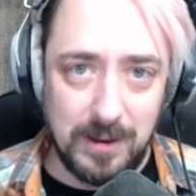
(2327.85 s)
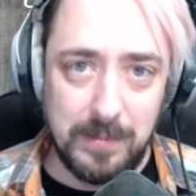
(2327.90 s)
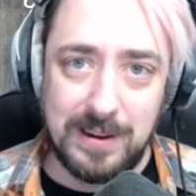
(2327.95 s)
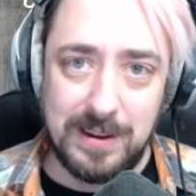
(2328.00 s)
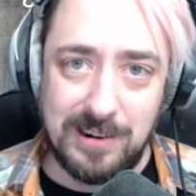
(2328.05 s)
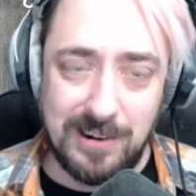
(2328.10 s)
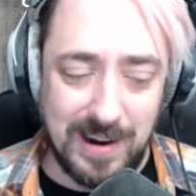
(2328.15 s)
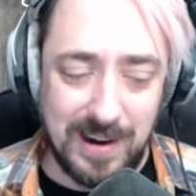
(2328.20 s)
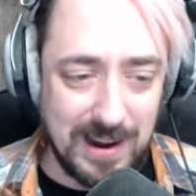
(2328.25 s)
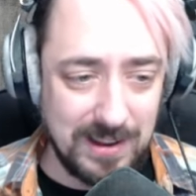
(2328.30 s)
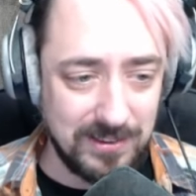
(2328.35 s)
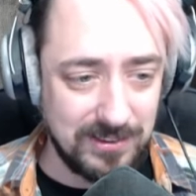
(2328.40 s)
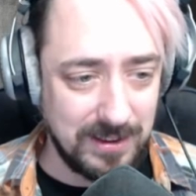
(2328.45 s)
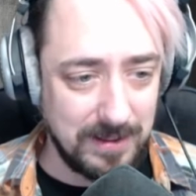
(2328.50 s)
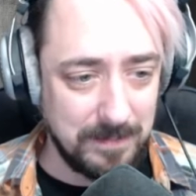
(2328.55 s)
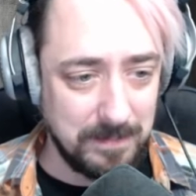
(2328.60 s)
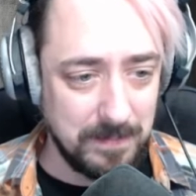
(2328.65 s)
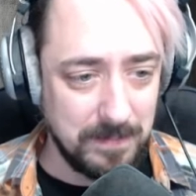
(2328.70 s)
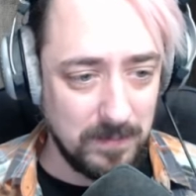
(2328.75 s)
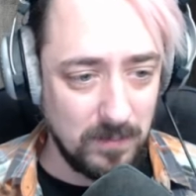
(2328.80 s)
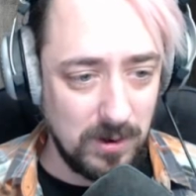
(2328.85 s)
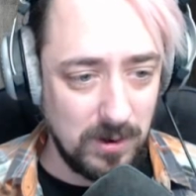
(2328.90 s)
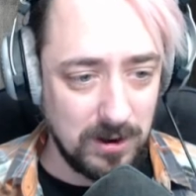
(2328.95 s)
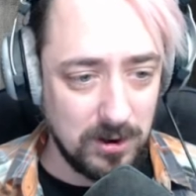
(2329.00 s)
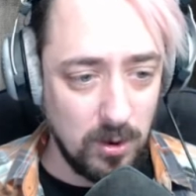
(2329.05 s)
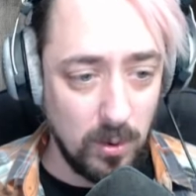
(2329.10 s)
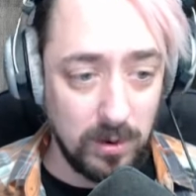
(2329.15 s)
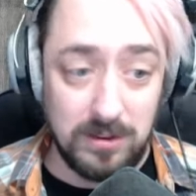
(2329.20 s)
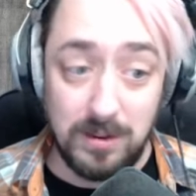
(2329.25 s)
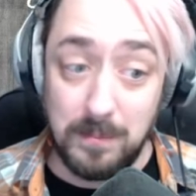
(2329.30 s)
bit crazy. We are
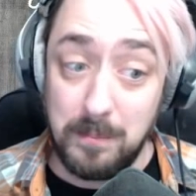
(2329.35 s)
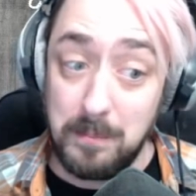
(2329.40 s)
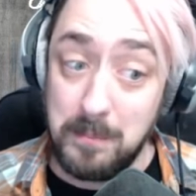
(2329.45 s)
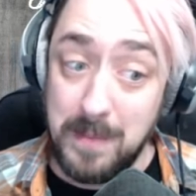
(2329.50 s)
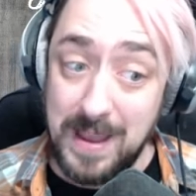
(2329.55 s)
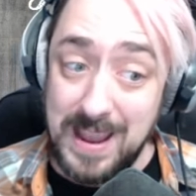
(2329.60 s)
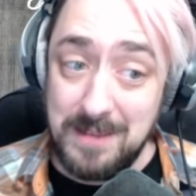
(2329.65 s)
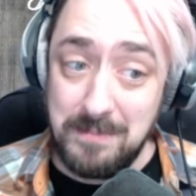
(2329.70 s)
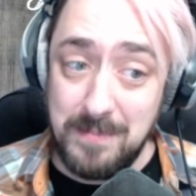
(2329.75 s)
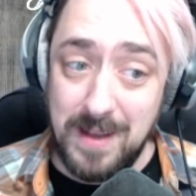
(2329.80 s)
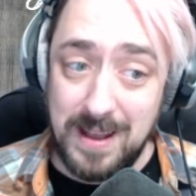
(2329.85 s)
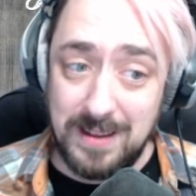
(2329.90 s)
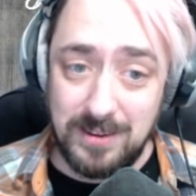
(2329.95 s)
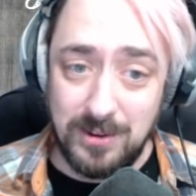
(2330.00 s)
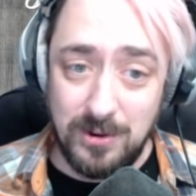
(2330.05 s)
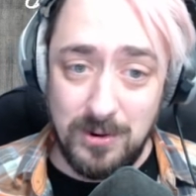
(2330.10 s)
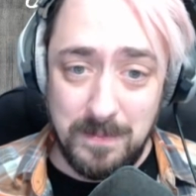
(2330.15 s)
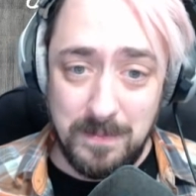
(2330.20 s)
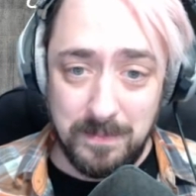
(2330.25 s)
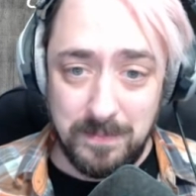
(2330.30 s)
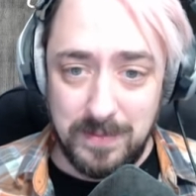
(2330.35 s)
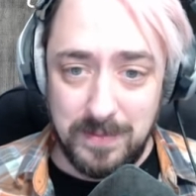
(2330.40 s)
going to main menu.